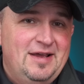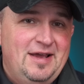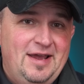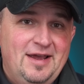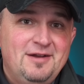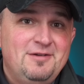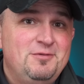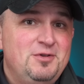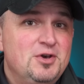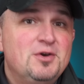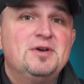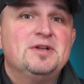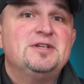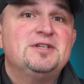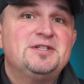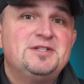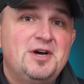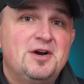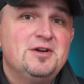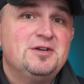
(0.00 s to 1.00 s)
And you can
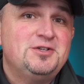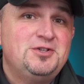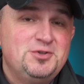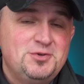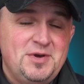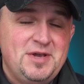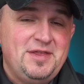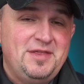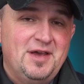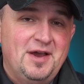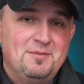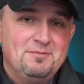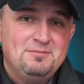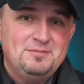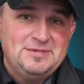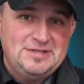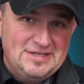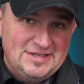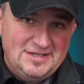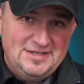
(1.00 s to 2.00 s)
start doing
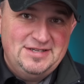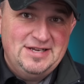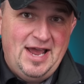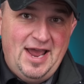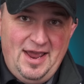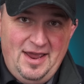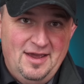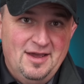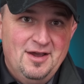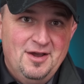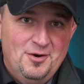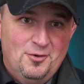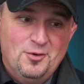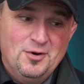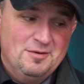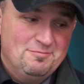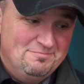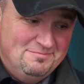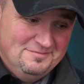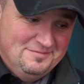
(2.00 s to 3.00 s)
them today
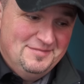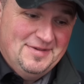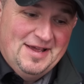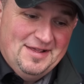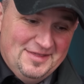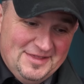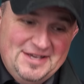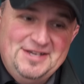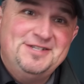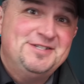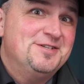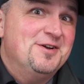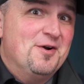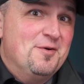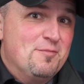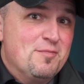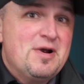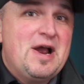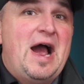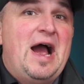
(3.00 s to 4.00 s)
or at least
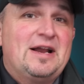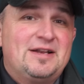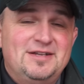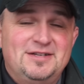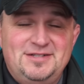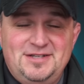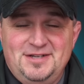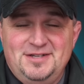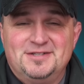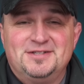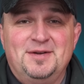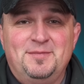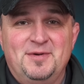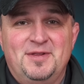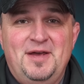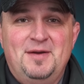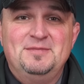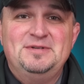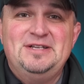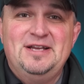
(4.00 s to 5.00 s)
start practicing some
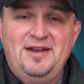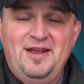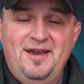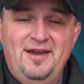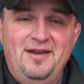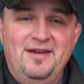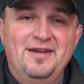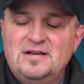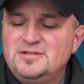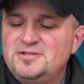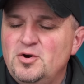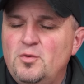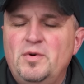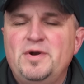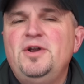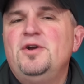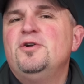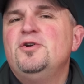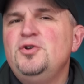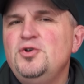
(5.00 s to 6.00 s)
of them today. So
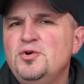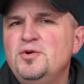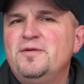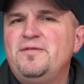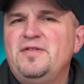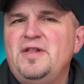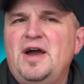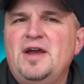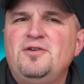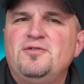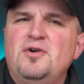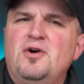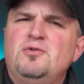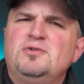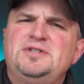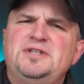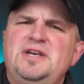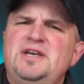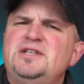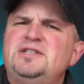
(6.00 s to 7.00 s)
when you're new to flying
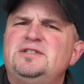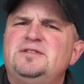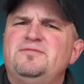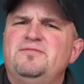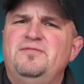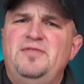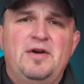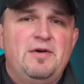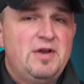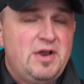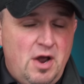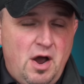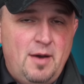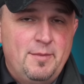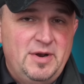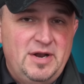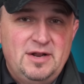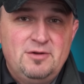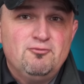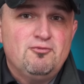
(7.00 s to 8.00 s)
drones, it's very
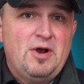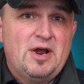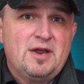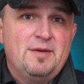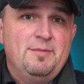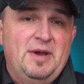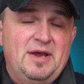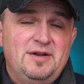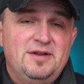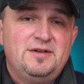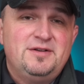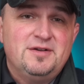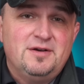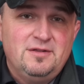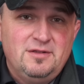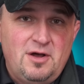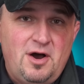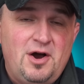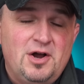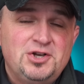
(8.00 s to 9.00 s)
common and recommended to
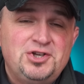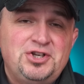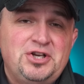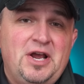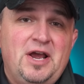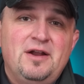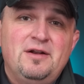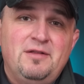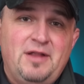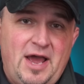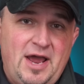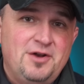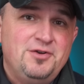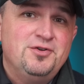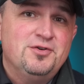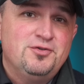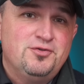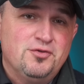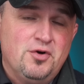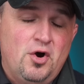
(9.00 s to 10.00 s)
launch and
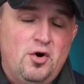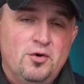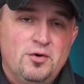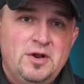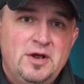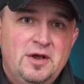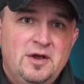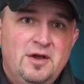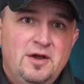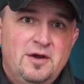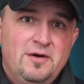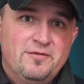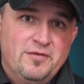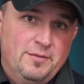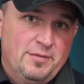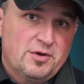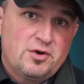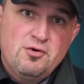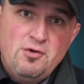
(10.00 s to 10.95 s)
land your drone from the